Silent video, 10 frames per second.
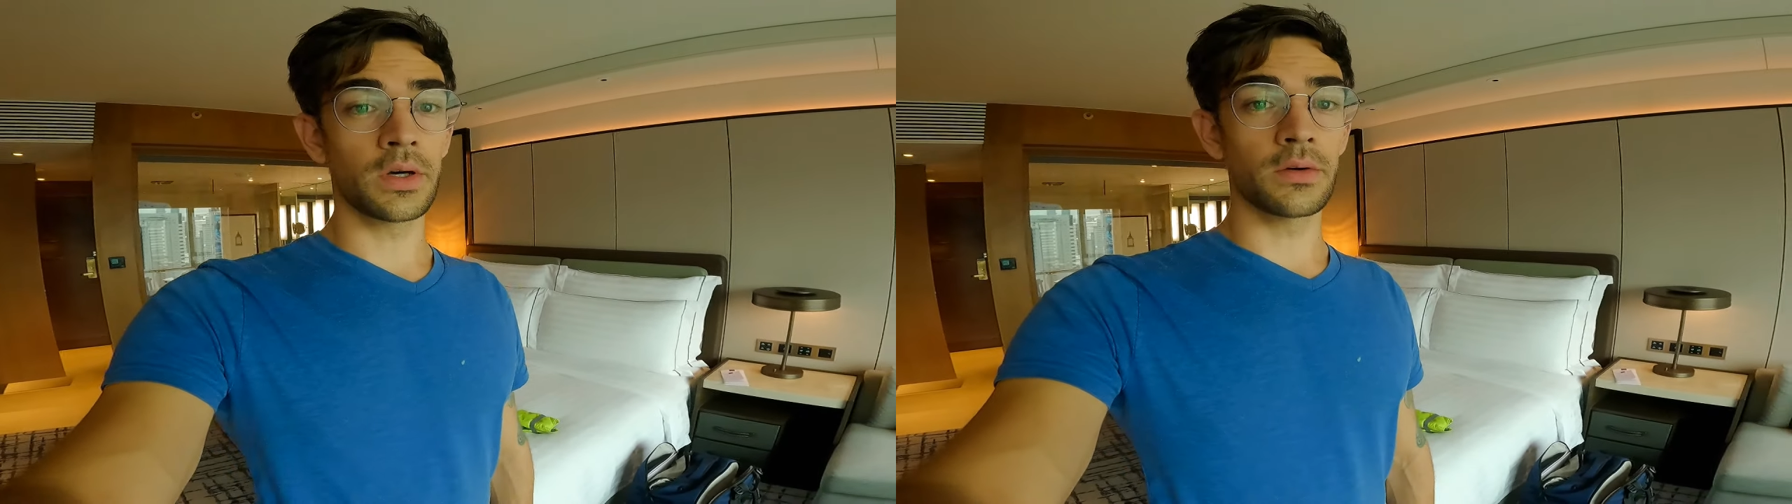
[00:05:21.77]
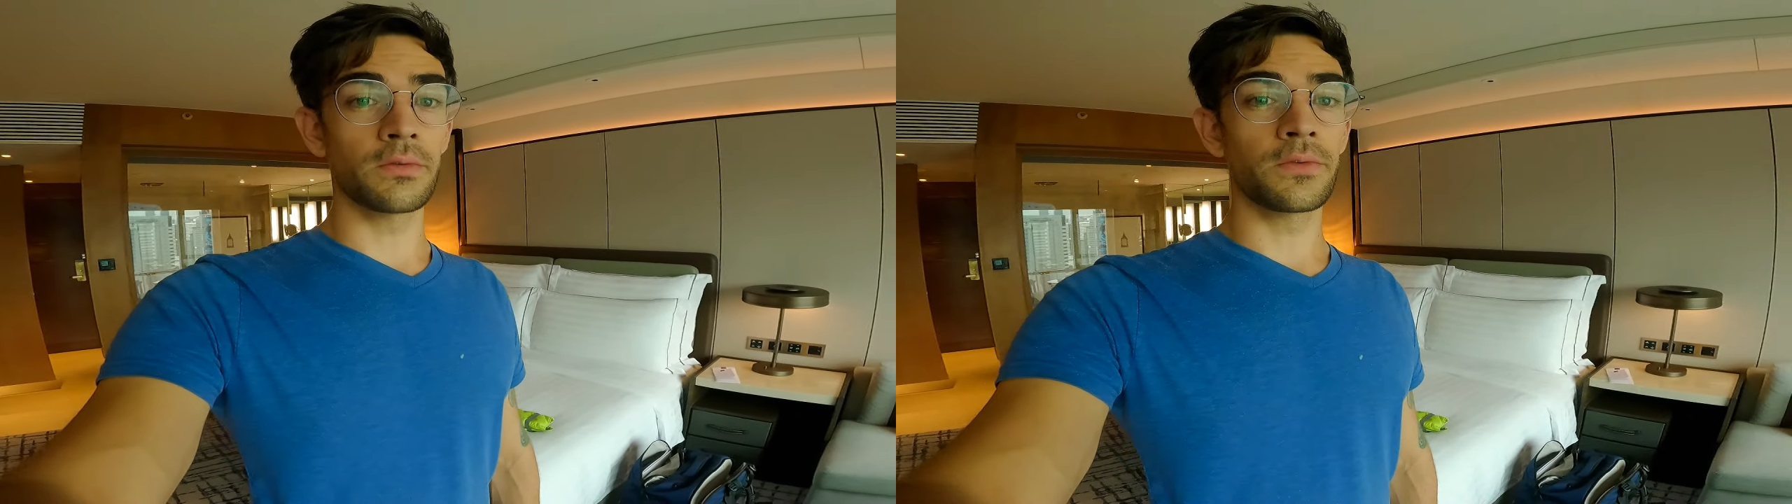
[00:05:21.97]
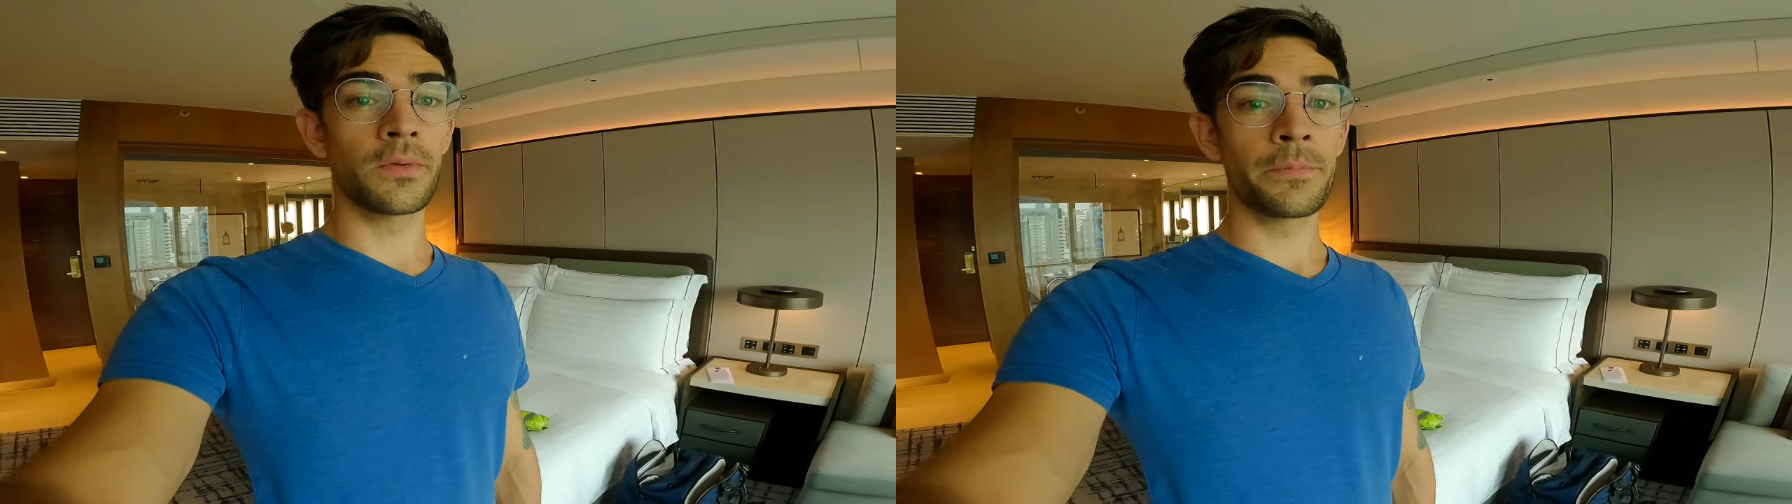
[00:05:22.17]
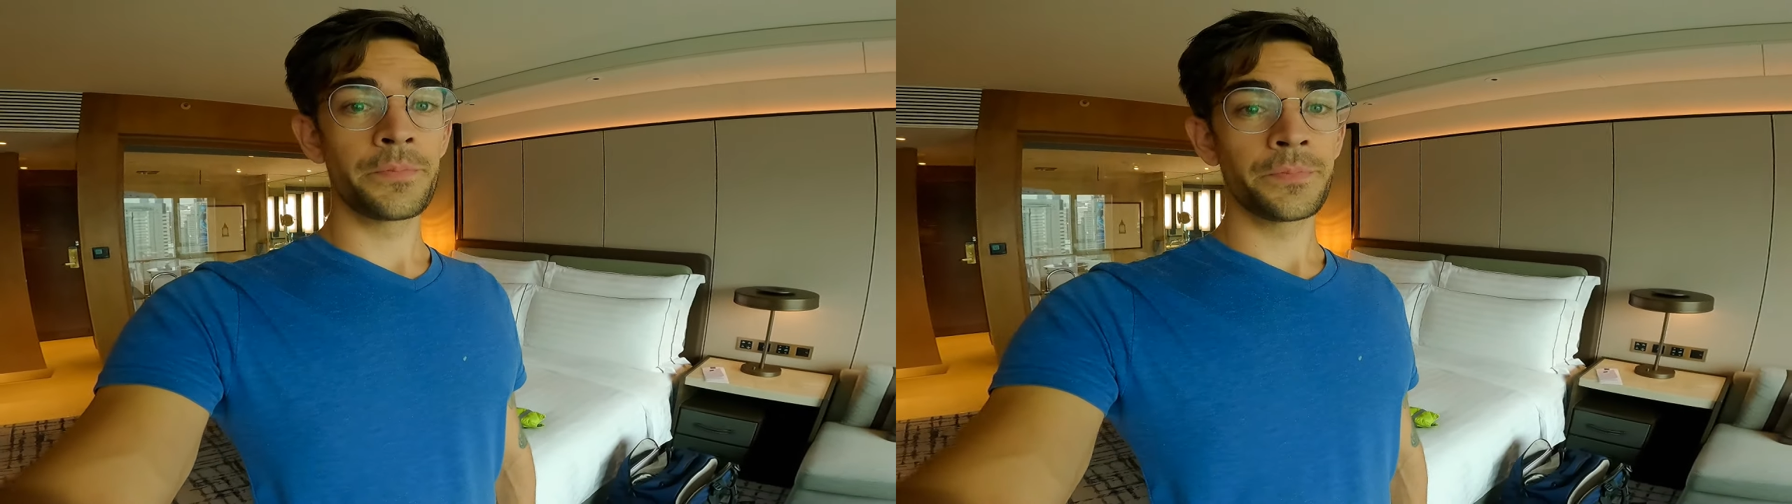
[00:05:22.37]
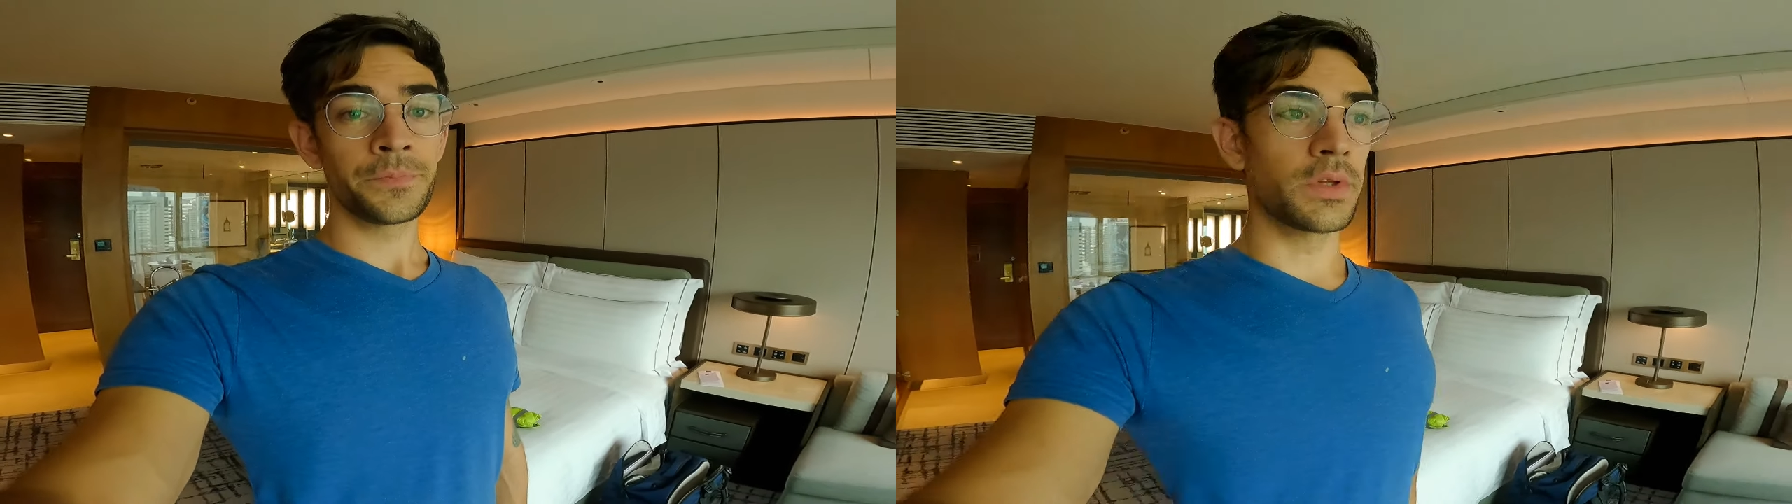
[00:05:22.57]
of
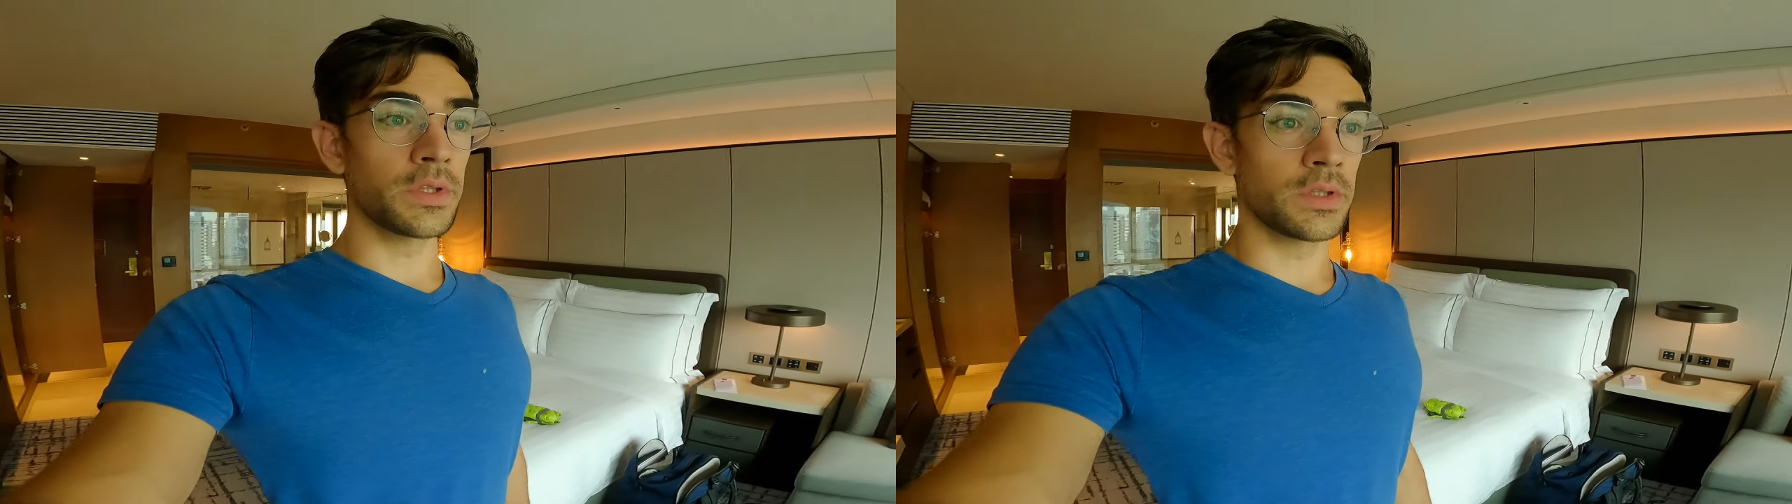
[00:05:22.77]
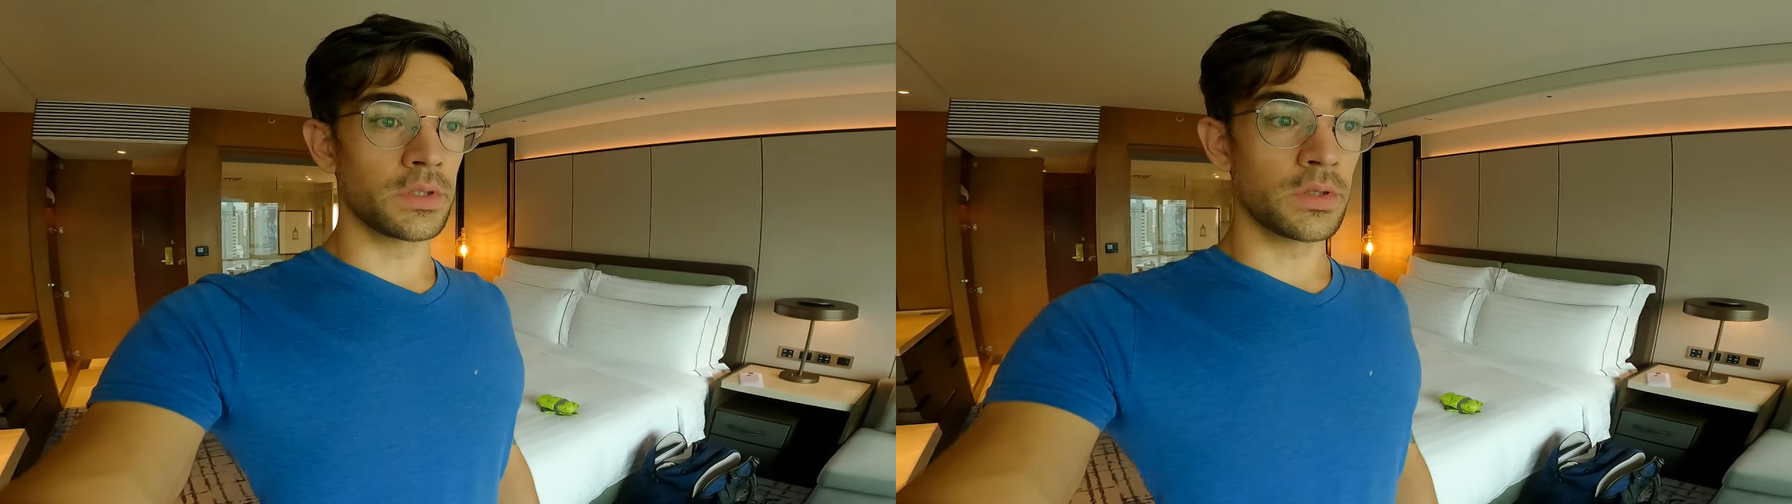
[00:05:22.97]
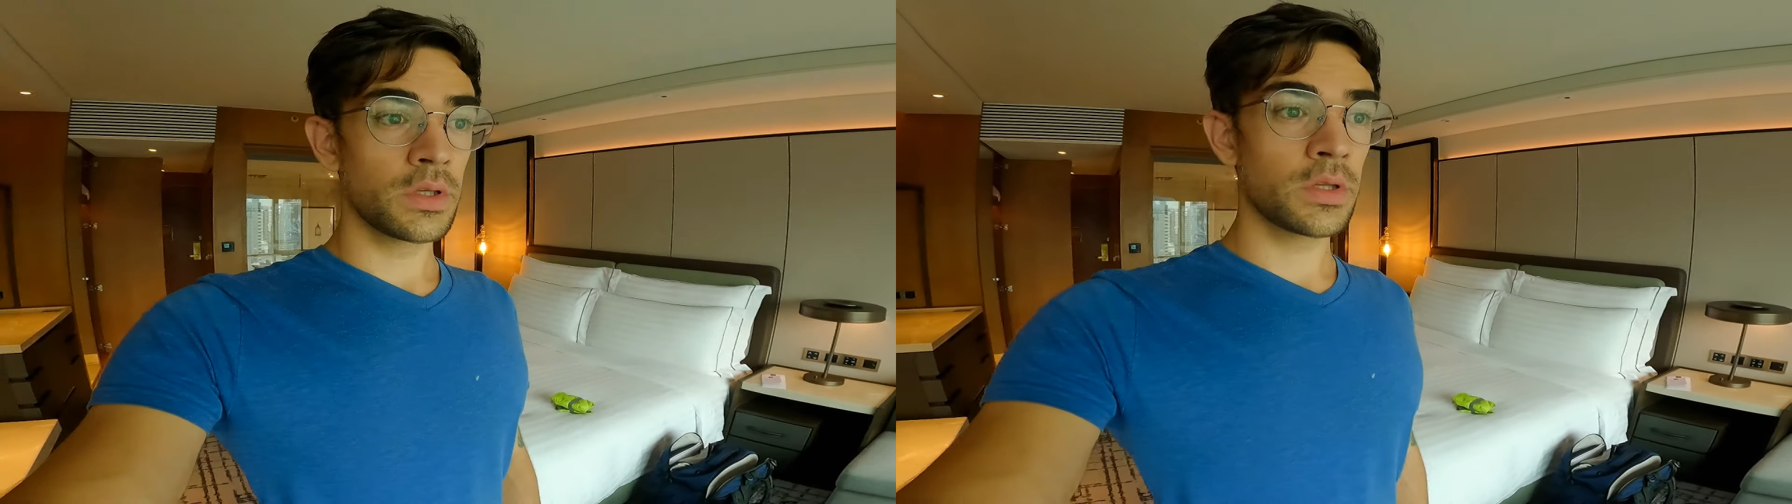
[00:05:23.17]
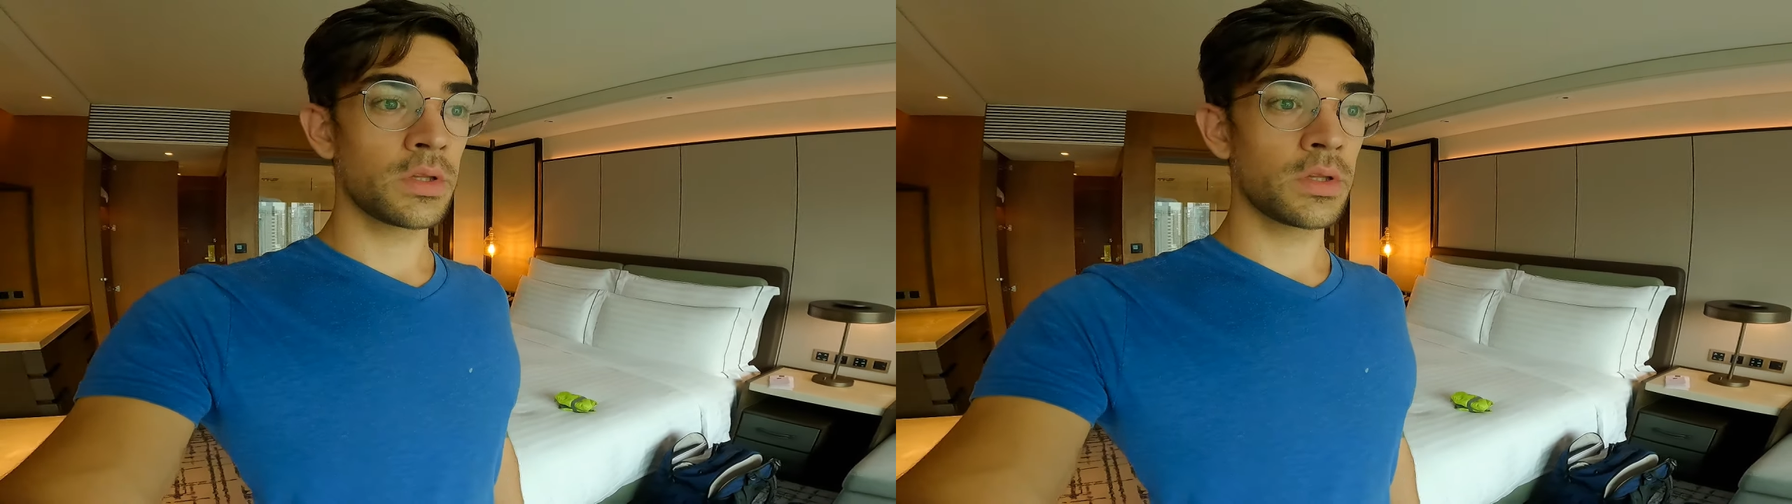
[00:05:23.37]
the